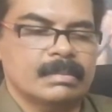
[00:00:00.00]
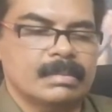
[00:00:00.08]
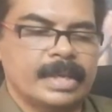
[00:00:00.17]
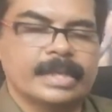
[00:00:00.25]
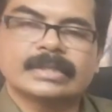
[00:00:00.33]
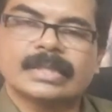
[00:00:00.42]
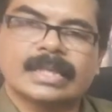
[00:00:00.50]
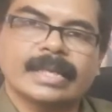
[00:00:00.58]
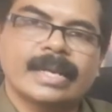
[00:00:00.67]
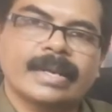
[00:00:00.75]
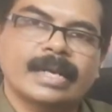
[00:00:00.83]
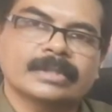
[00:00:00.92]
By
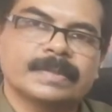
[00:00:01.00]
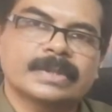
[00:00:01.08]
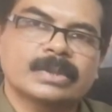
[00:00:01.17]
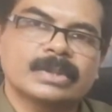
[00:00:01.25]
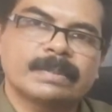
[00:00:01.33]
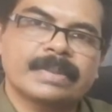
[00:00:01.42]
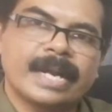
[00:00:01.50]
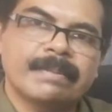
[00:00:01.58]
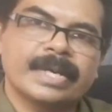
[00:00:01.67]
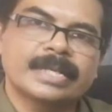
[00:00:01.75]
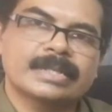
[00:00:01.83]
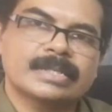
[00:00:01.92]
inserting a grasper through the
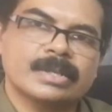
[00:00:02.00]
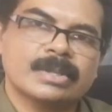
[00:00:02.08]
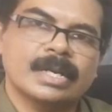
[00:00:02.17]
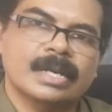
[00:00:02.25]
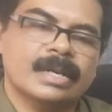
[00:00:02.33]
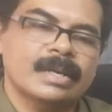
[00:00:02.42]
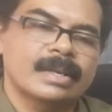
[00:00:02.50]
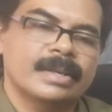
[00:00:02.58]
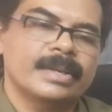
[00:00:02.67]
primary trocar,